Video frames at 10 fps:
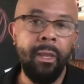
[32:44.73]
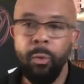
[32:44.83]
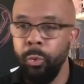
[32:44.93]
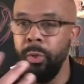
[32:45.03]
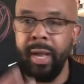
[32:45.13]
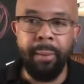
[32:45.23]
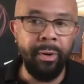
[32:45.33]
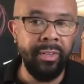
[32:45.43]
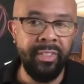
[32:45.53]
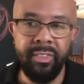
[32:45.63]

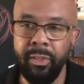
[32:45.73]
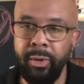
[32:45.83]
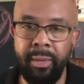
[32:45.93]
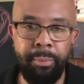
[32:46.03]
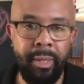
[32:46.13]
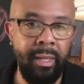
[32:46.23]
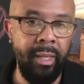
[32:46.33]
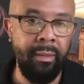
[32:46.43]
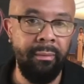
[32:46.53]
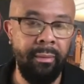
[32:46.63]
WooCommerce is a great
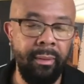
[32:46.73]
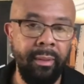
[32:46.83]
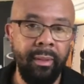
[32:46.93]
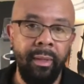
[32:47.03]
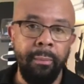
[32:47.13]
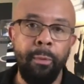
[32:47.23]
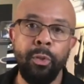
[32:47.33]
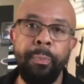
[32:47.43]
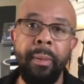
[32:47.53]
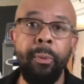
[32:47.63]
plugin.
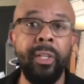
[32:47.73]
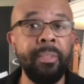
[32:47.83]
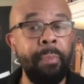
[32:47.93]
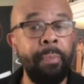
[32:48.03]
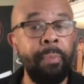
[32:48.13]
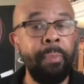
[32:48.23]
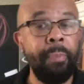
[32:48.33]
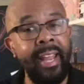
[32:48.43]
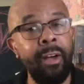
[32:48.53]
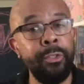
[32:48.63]
Most people,
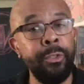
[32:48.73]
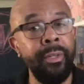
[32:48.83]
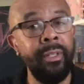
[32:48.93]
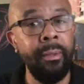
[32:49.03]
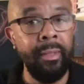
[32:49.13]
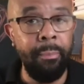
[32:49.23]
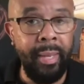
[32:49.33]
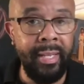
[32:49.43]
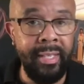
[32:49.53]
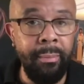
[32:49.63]
especially now during the
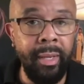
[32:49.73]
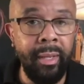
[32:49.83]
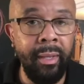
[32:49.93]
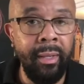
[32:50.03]
pandemic,